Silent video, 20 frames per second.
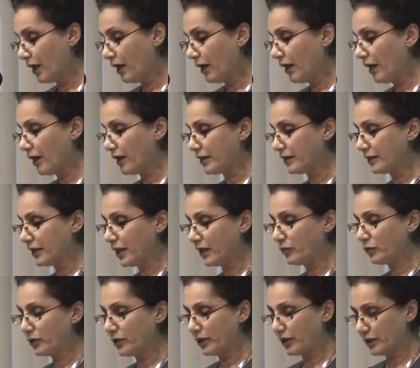And I
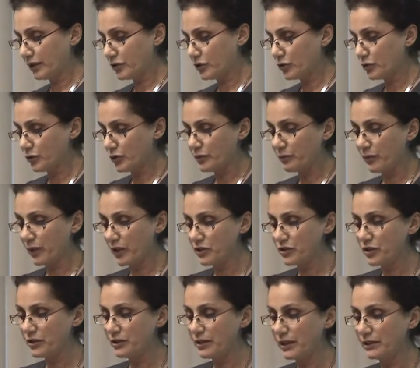would like to
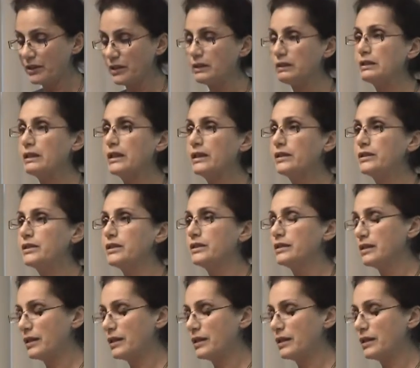mention that in nineteen